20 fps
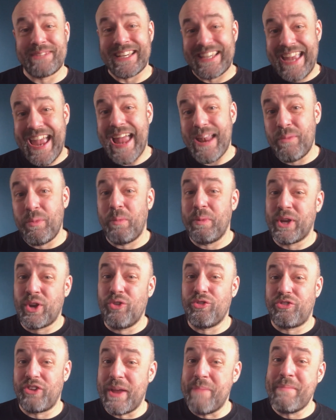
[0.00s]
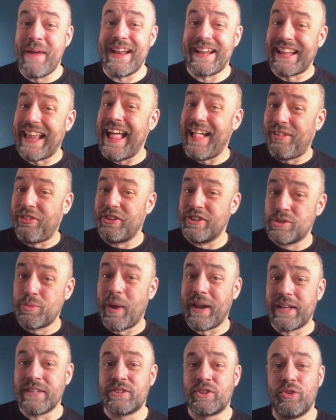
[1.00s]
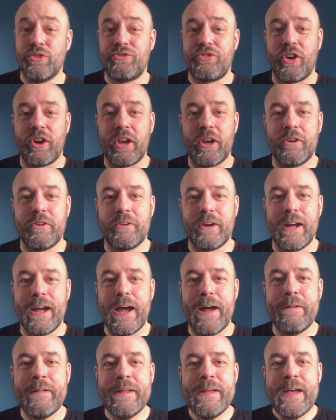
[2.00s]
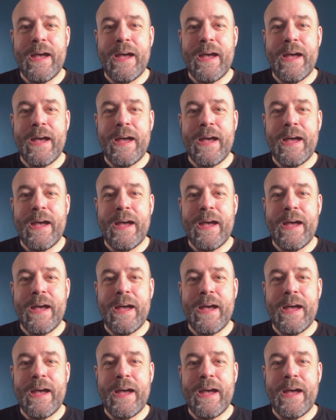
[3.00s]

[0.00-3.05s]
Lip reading: again, will be good for your mental health as well as good for your